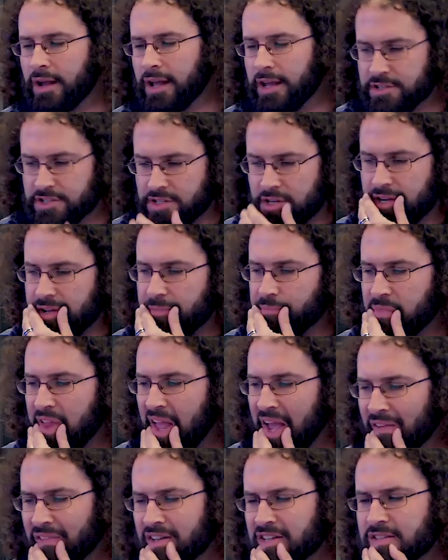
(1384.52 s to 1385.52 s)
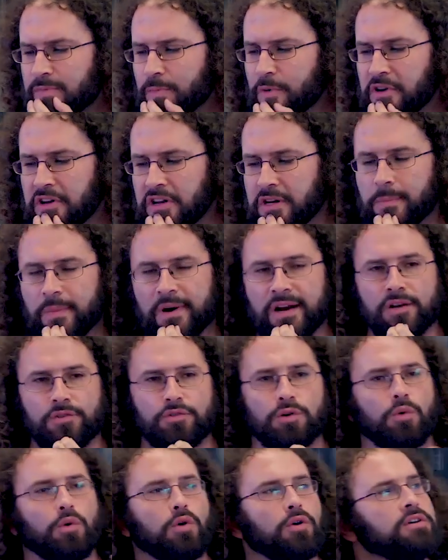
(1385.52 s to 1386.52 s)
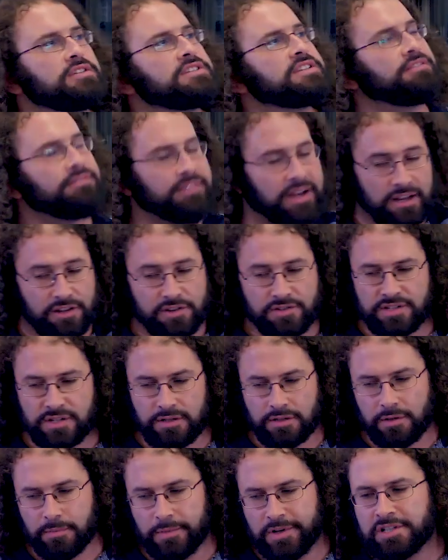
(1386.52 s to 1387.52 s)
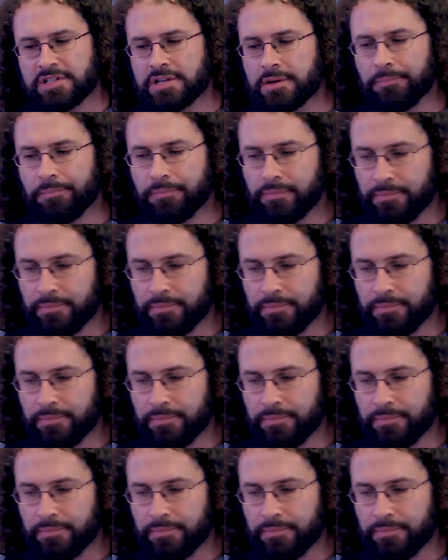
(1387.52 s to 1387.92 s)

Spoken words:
Okay, so having spoken about rewards and values a little bit,